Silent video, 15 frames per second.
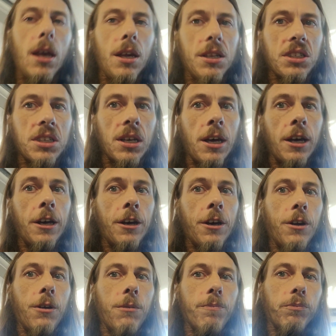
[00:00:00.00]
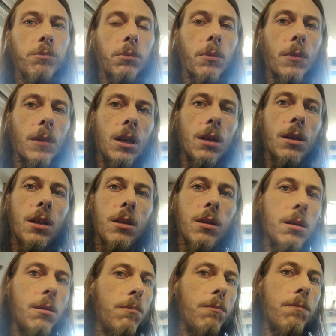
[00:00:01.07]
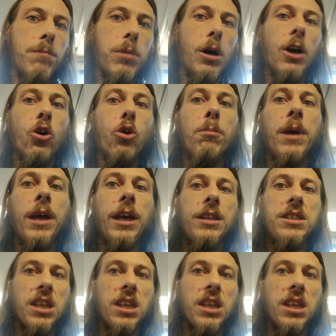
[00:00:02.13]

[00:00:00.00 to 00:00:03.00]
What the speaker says: So by all means,